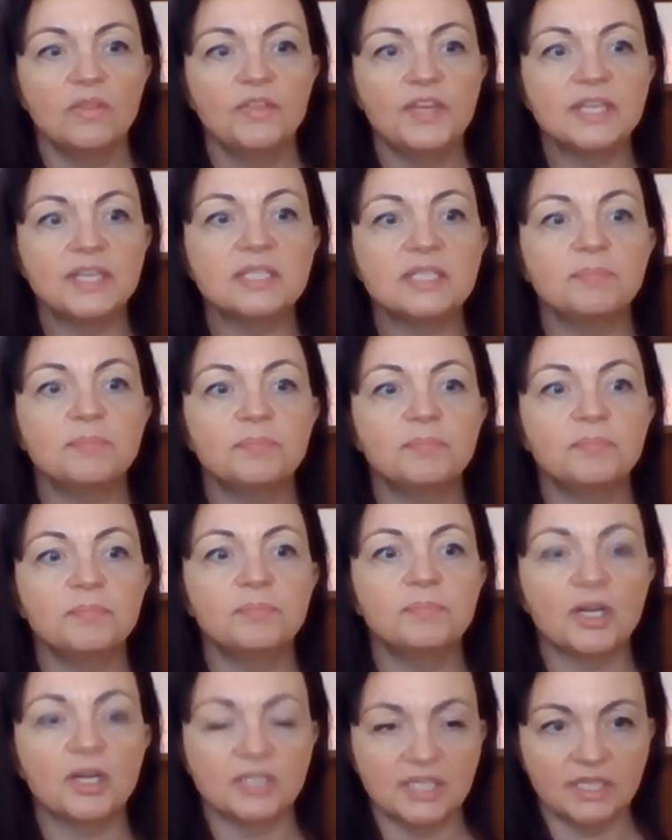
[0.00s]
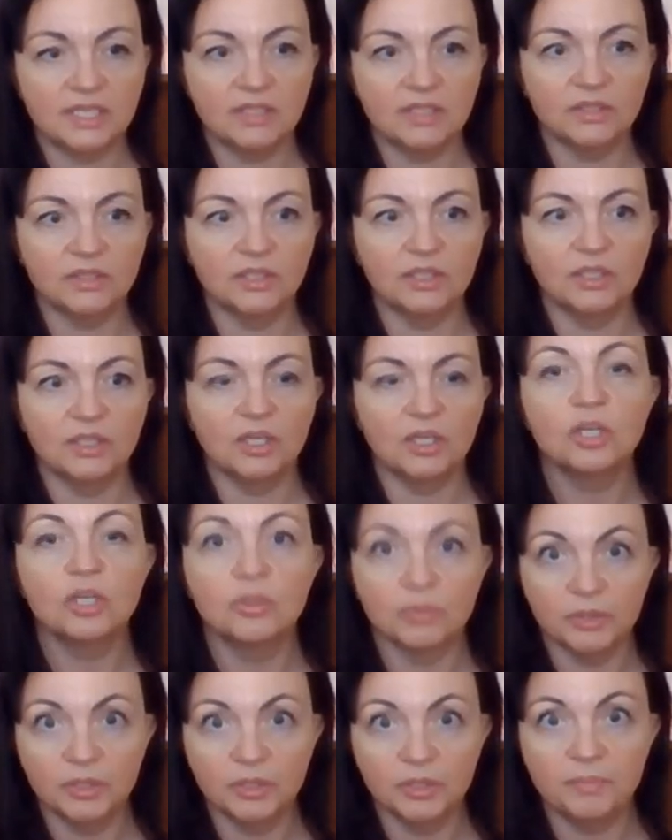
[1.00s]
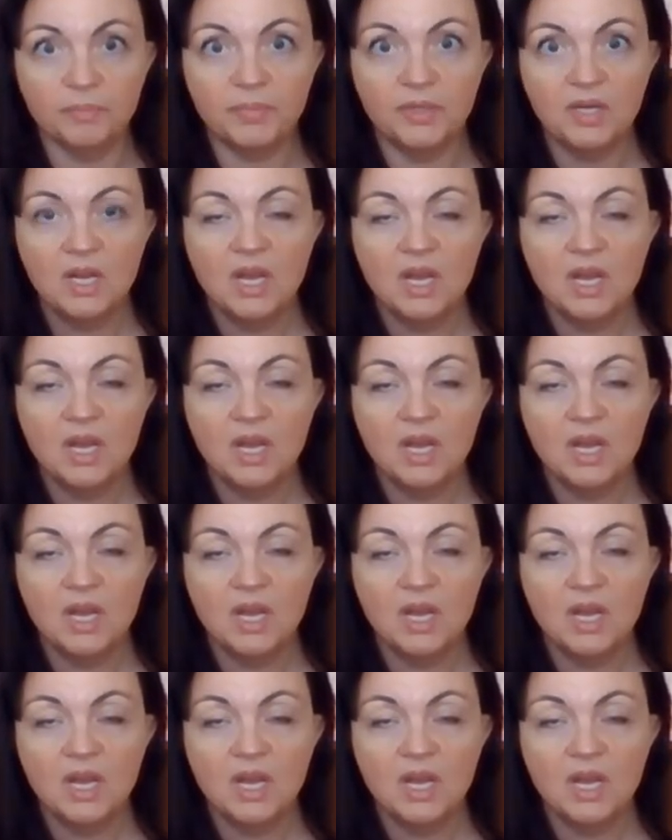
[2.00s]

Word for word: this particular group,